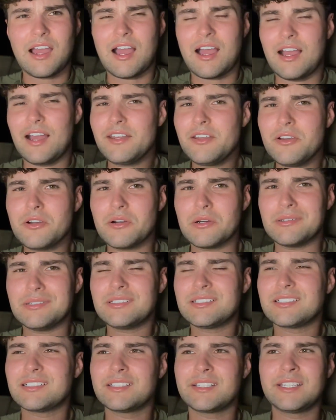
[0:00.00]
I know
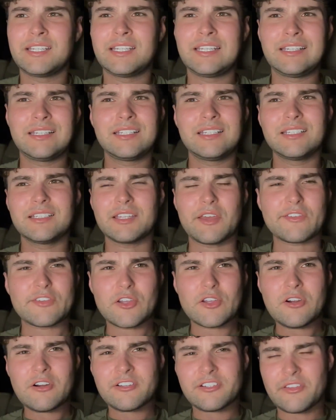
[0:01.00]
that's
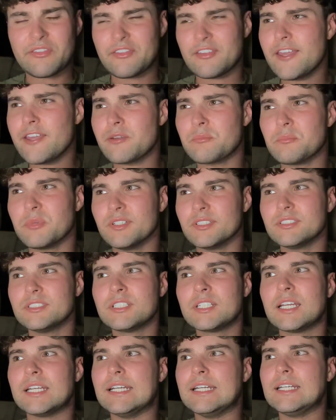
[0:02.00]
hard to say, but
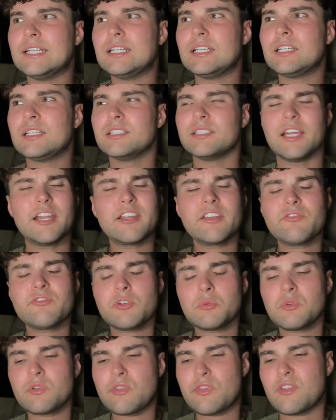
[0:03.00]
not
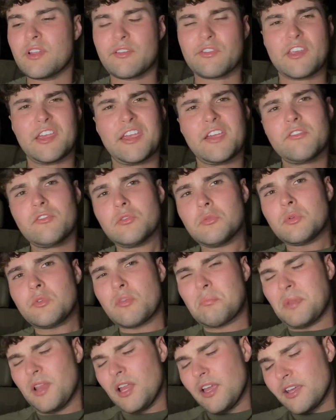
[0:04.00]
everyone's nice. Everyone's
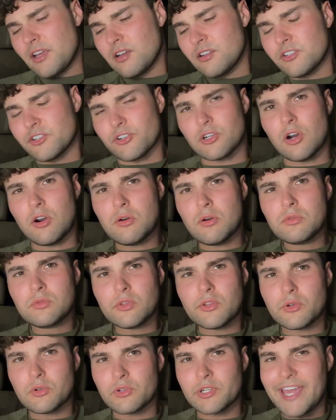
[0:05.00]
playing on their own
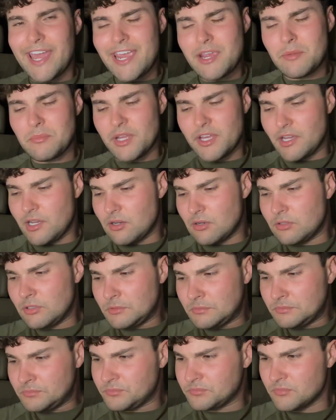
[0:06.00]
little game now
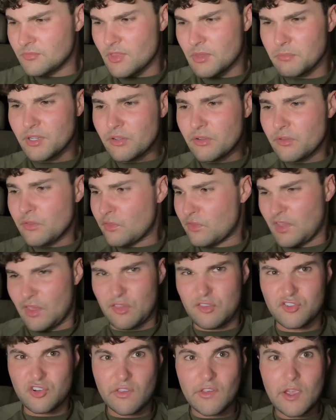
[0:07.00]
because that's
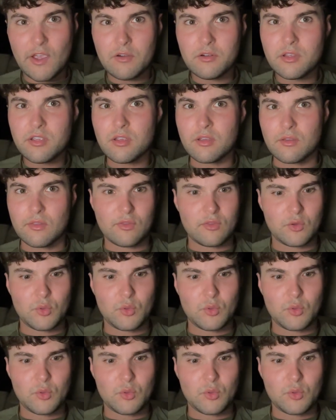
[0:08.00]
just how it is.